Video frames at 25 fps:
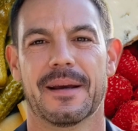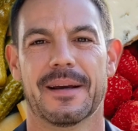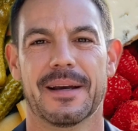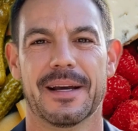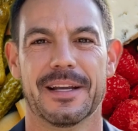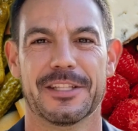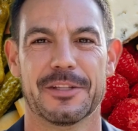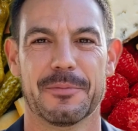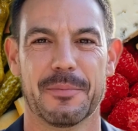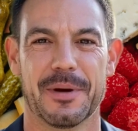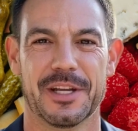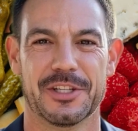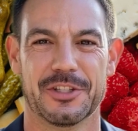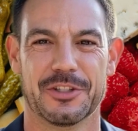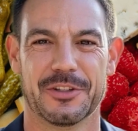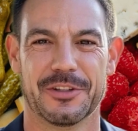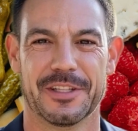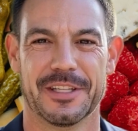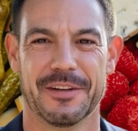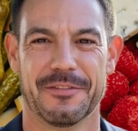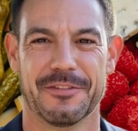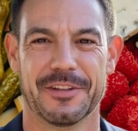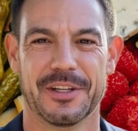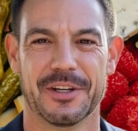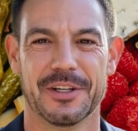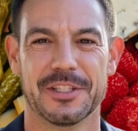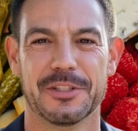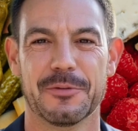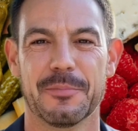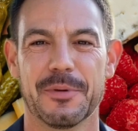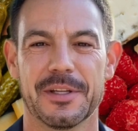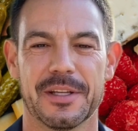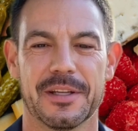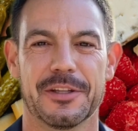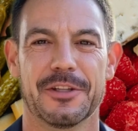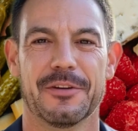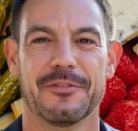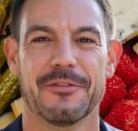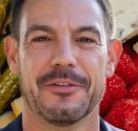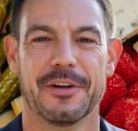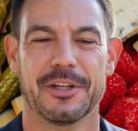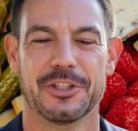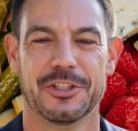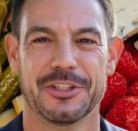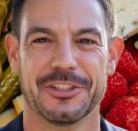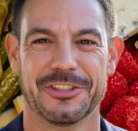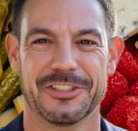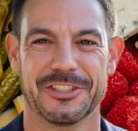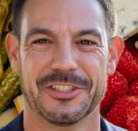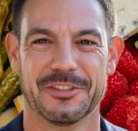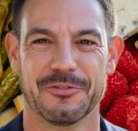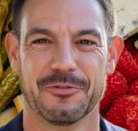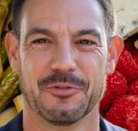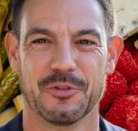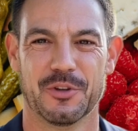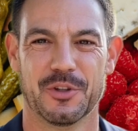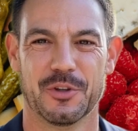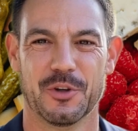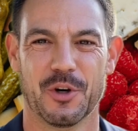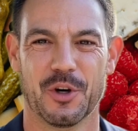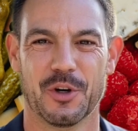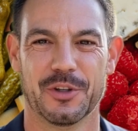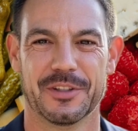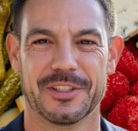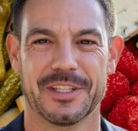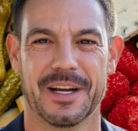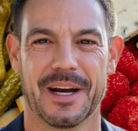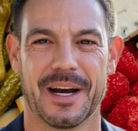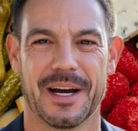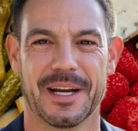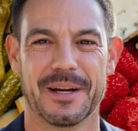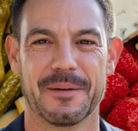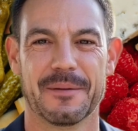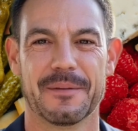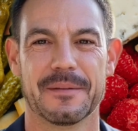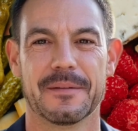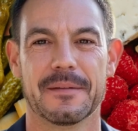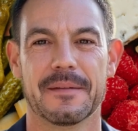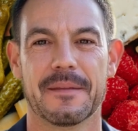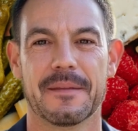especially if there has been a deficiency for a long time.